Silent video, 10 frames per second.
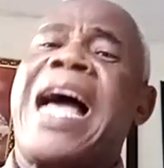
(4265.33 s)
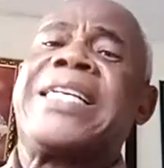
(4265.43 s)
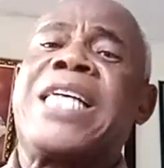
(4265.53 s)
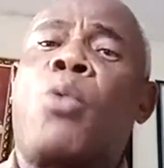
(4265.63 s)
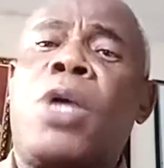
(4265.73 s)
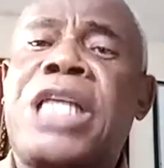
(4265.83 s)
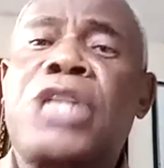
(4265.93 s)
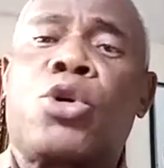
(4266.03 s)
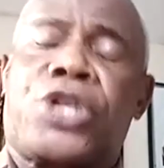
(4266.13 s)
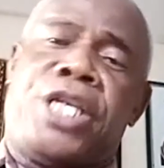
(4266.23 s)
And they wanted
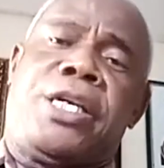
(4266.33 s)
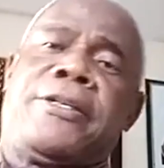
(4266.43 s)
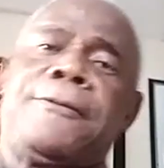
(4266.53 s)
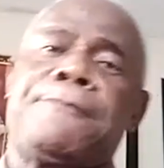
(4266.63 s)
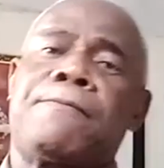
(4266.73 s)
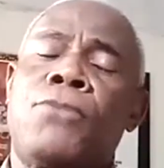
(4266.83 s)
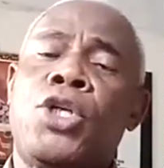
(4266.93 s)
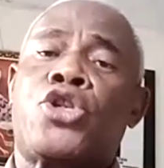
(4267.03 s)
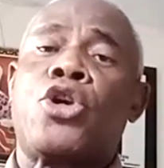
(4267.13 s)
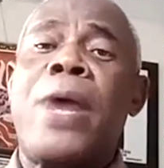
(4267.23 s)
to kill.
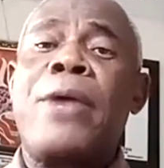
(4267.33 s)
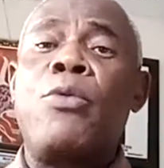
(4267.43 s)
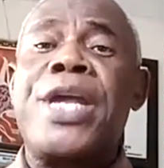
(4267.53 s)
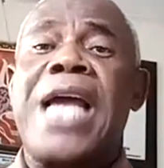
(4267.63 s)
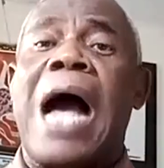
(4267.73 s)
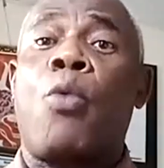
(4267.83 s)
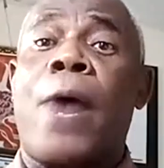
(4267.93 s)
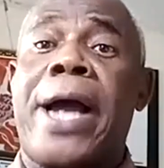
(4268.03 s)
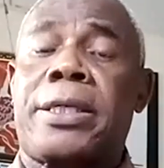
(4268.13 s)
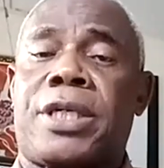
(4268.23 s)
So when we are
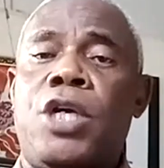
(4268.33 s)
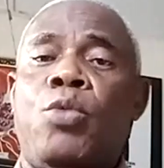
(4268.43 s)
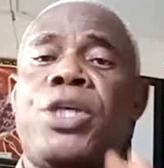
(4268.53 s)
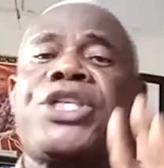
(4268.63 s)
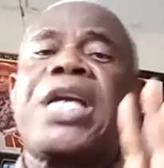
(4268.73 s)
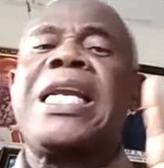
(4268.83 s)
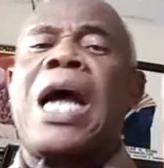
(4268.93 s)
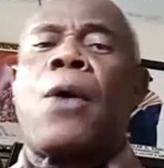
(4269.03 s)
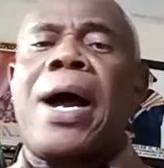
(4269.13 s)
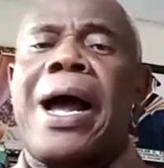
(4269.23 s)
wise, we shine
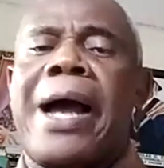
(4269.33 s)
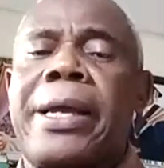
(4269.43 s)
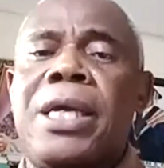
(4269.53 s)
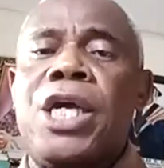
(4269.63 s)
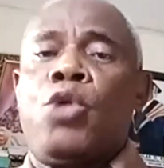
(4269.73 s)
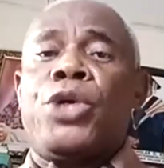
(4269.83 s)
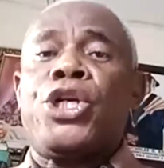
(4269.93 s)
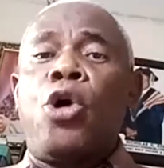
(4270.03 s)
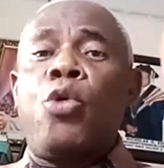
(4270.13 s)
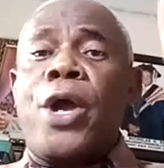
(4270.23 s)
our eye. We
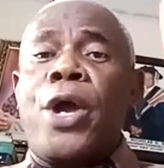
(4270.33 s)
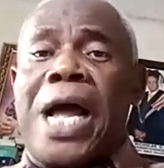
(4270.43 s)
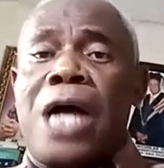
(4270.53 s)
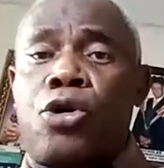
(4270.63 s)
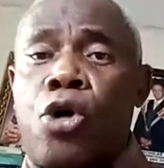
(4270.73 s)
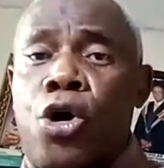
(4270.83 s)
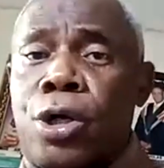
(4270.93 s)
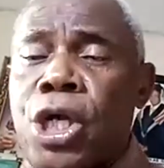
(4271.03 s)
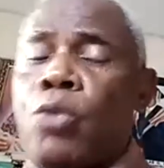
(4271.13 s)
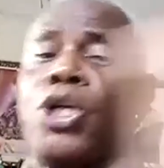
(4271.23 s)
know where we are going.
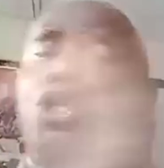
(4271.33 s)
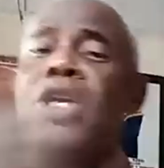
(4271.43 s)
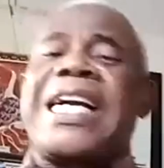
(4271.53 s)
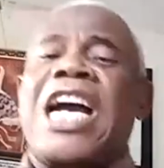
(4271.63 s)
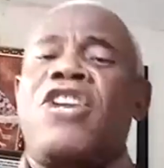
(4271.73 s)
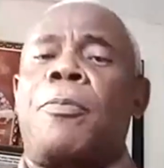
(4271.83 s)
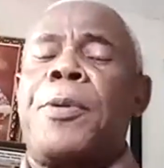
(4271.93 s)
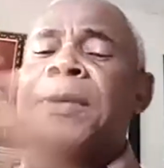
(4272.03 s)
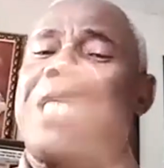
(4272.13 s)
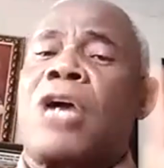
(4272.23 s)
We know the kind of
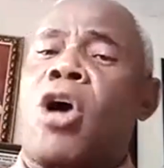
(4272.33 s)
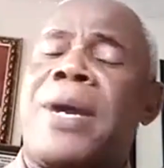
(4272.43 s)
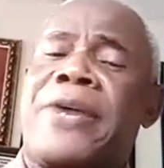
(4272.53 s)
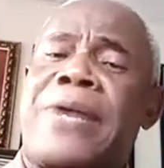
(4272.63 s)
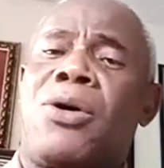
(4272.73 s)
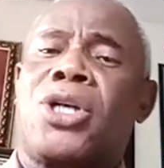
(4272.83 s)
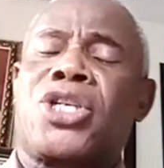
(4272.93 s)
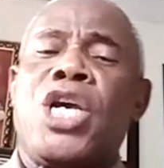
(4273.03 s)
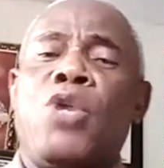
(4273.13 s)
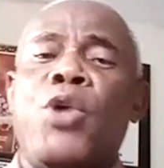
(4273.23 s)
people that come around
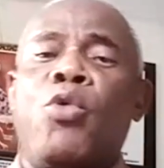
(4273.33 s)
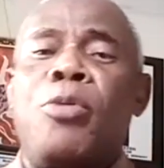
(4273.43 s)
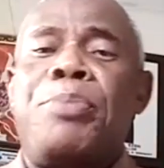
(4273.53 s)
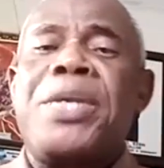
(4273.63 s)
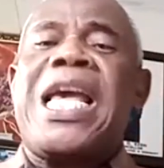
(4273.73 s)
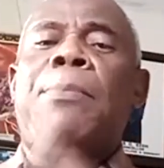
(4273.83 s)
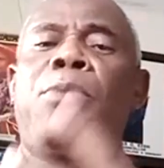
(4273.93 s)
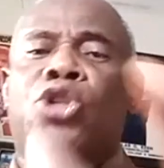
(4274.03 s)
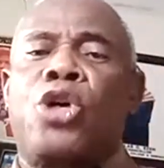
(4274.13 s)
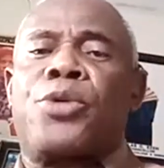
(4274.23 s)
us. We will be able
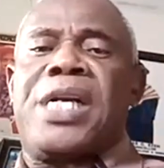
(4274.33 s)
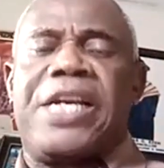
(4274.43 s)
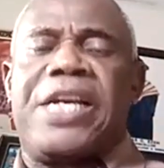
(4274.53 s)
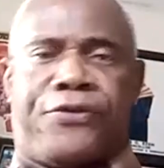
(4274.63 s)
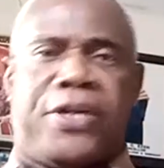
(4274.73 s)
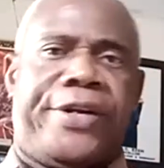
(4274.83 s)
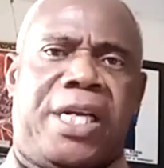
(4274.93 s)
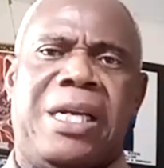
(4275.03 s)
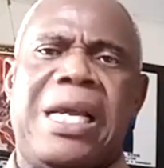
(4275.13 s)
to relate freely.